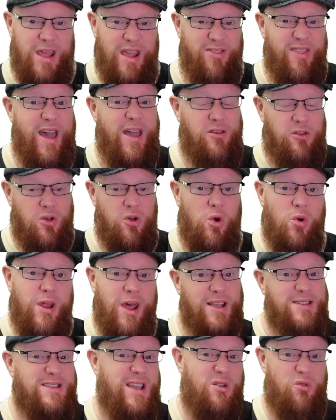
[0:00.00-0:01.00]
and that node
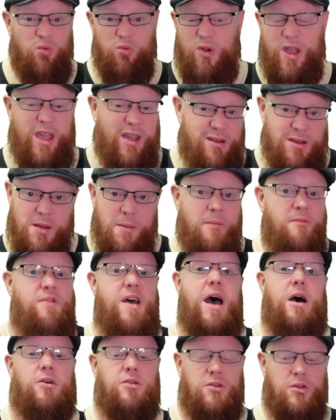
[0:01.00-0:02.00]
has a random
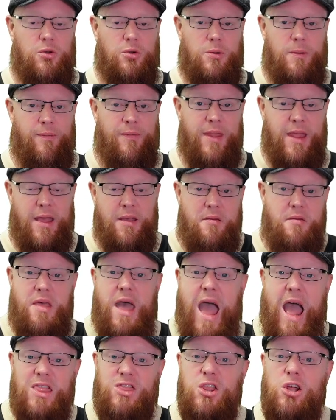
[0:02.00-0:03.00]
value,
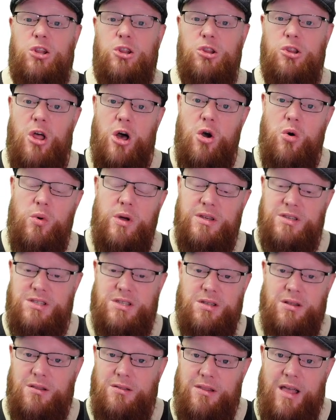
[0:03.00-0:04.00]
at the
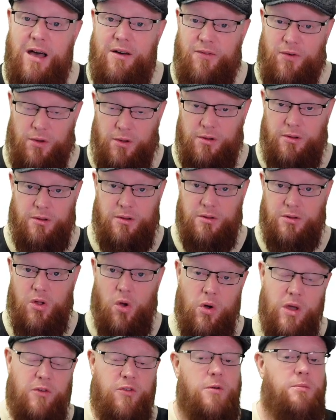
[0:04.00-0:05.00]
lowest level,
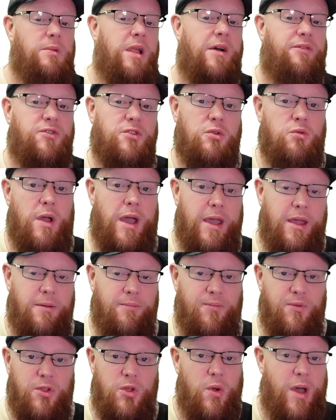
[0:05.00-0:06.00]
going from left to right,
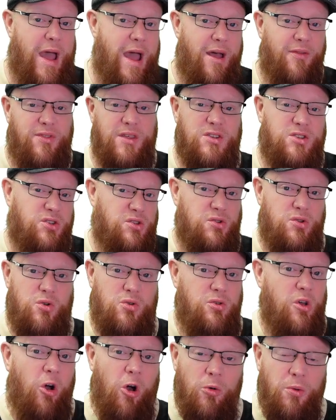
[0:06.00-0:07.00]
you add this new
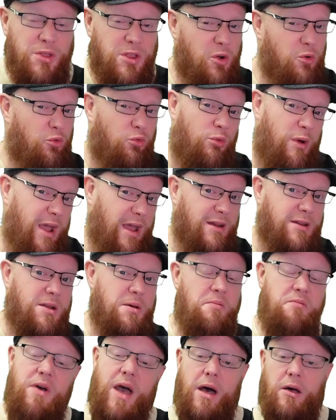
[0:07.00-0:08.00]
node with a
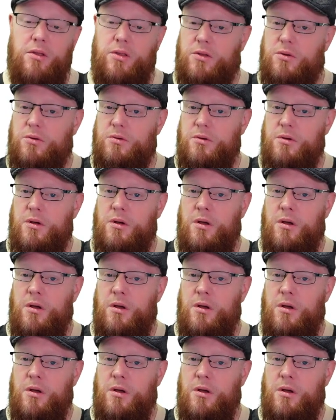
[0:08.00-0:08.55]
random value.